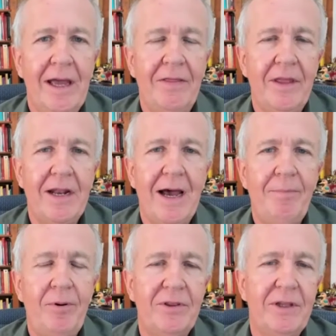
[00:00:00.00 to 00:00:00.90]
then I
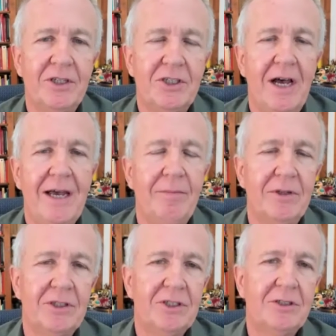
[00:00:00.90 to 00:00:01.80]
put the
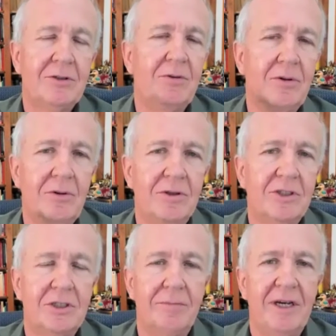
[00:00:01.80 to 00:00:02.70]
assignments through the
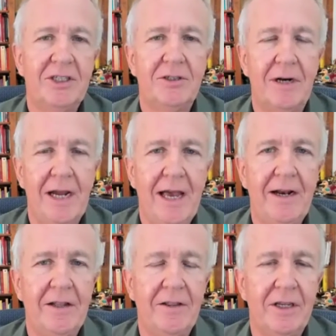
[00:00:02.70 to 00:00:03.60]
semester
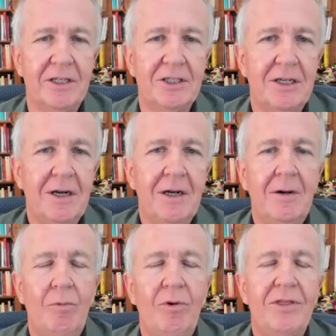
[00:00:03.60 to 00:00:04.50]
added to this,
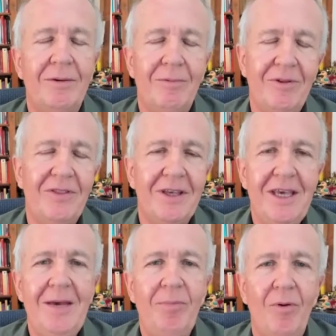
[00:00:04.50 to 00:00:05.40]
with the
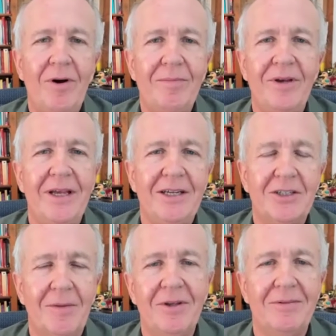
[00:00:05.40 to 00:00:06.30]
key point being
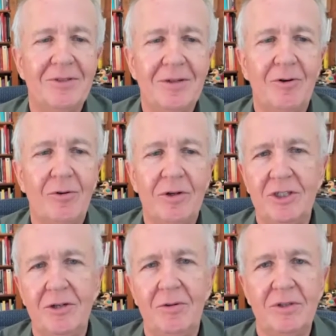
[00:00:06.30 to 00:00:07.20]
something similar to what
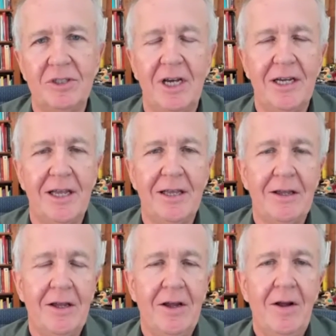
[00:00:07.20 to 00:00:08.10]
Jill was saying,
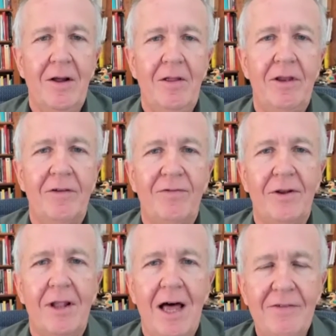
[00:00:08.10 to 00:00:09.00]
that if
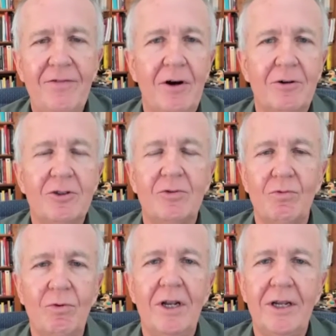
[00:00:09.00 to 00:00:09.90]
life goes
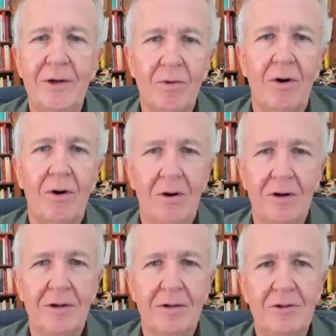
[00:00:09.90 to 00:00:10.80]
really
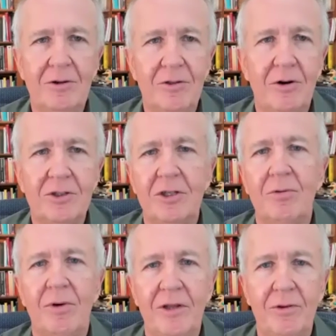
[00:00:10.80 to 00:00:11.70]
wrong 2/3 of the
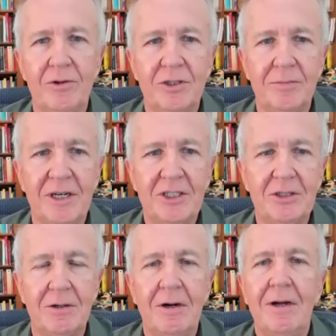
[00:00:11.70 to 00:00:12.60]
way through the
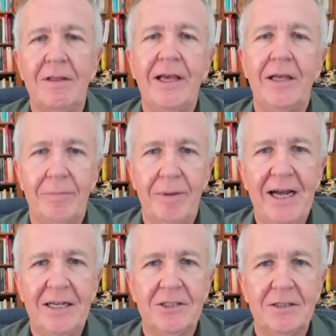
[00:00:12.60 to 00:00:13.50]
semester, they can
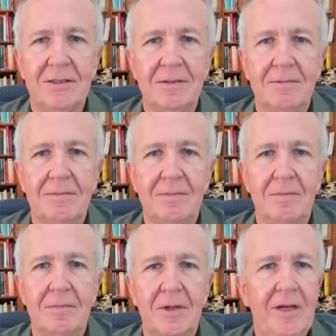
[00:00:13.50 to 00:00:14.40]
pass.
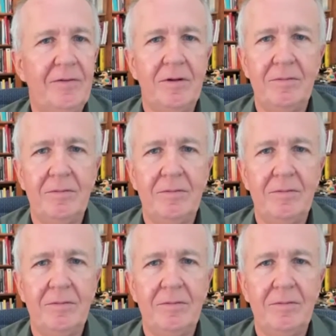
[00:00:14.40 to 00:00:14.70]
Even,